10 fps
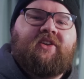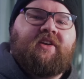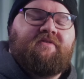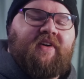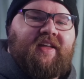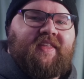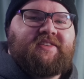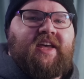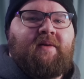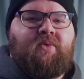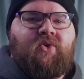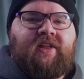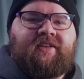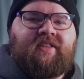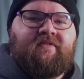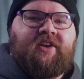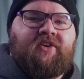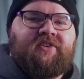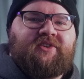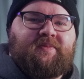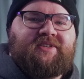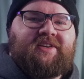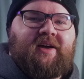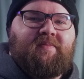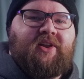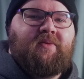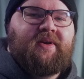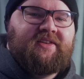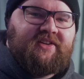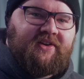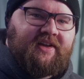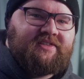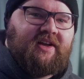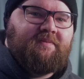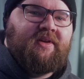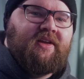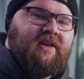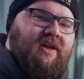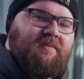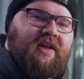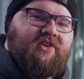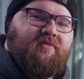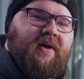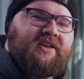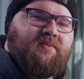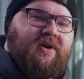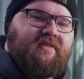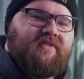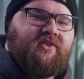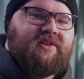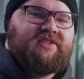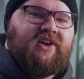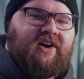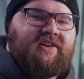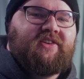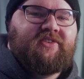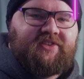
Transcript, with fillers: You can find these and more linked in the video description down below. But until next time, I'm gonna hand you off back to Brett for the rest of your hot news.